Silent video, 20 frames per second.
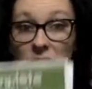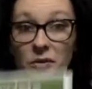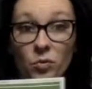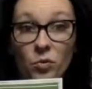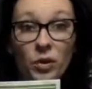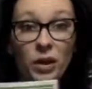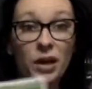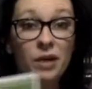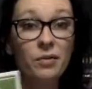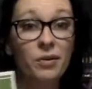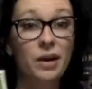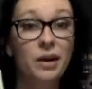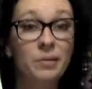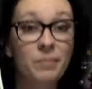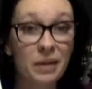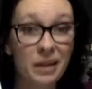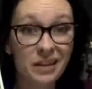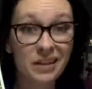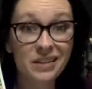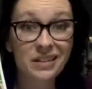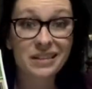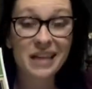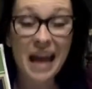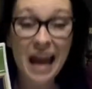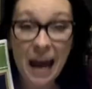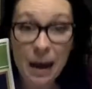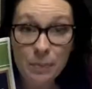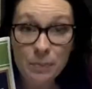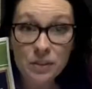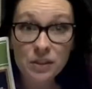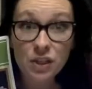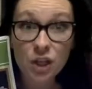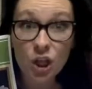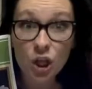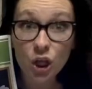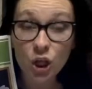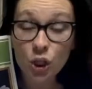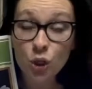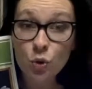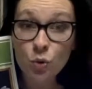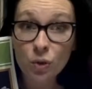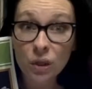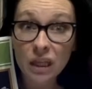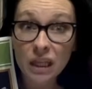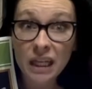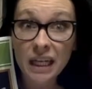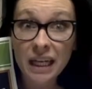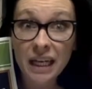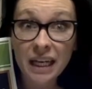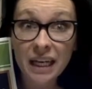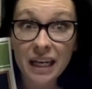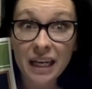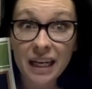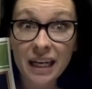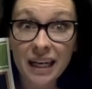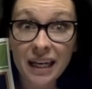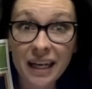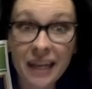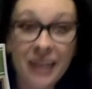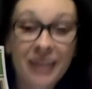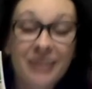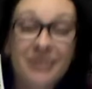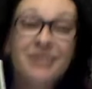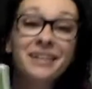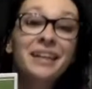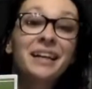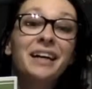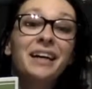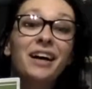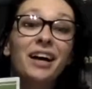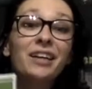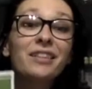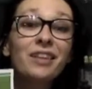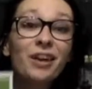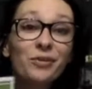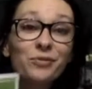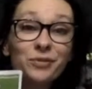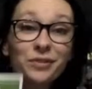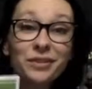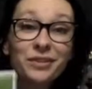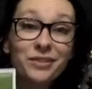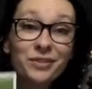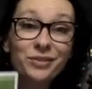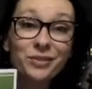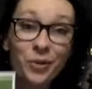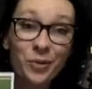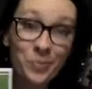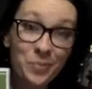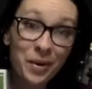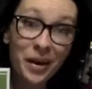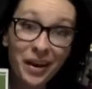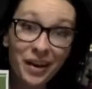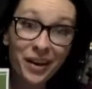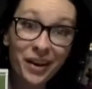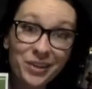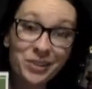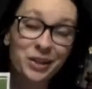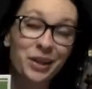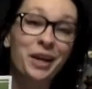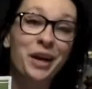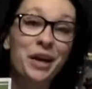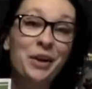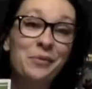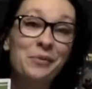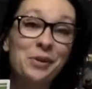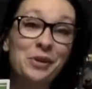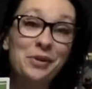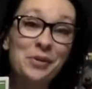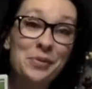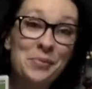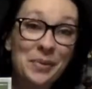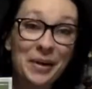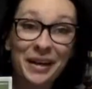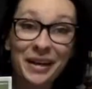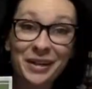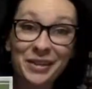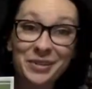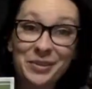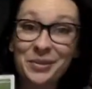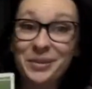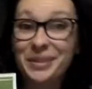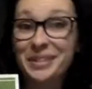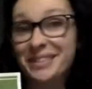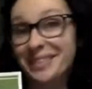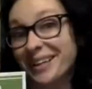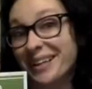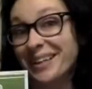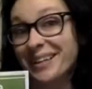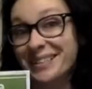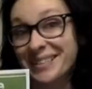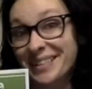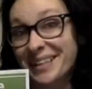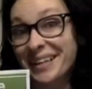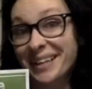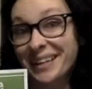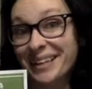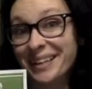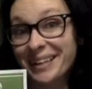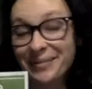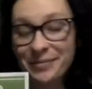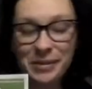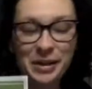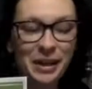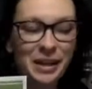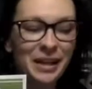Would I recommend this? Absolutely. I love this so much. I kind of want to go back and do it a second time.